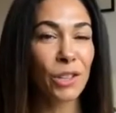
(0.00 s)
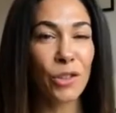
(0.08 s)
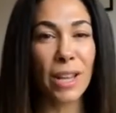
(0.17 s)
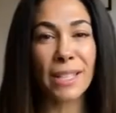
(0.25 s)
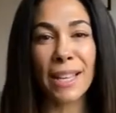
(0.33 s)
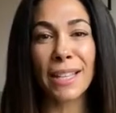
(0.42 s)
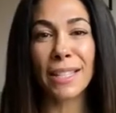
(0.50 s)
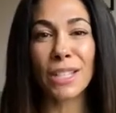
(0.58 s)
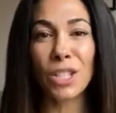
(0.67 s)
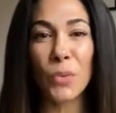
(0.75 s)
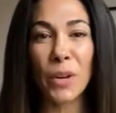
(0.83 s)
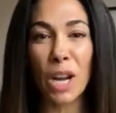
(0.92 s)
translates
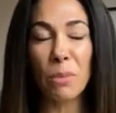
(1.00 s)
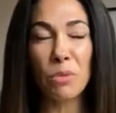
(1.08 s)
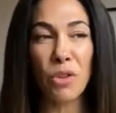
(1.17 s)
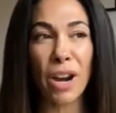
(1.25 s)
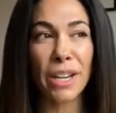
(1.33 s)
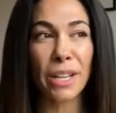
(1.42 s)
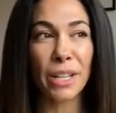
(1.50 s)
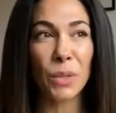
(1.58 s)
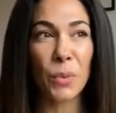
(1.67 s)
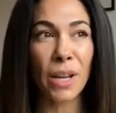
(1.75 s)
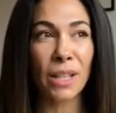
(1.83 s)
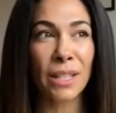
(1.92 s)
into when I'm training as
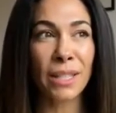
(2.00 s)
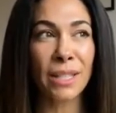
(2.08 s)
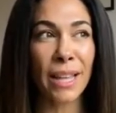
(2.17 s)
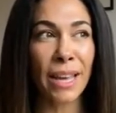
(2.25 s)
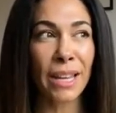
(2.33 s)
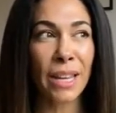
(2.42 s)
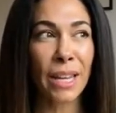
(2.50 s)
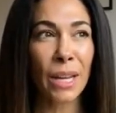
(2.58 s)
well, as that